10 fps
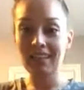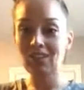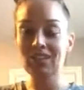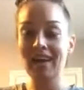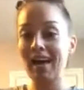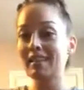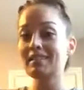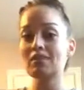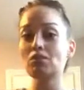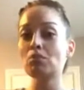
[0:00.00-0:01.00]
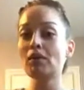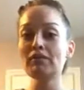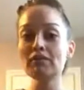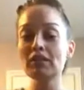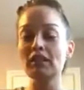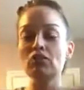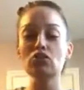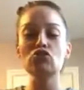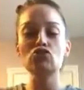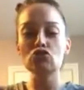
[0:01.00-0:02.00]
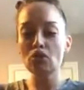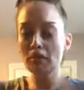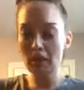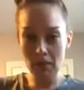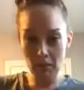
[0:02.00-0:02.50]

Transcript: Just add a 0 point food in. There are so many